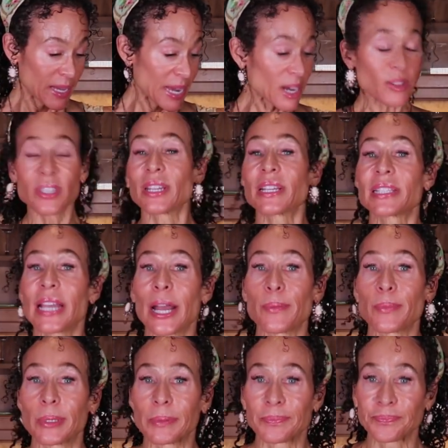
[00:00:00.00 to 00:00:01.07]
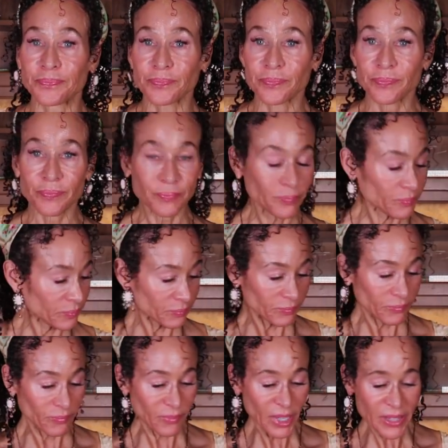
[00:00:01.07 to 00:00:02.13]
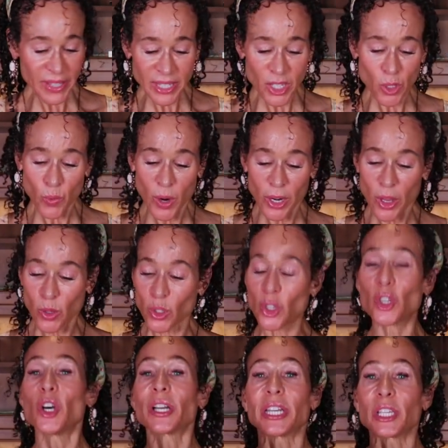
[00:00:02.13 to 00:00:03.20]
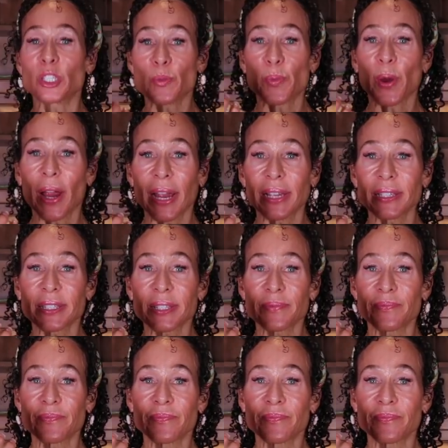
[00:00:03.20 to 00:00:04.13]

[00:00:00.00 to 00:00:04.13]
Here's an example. This is one of those cooking sprays.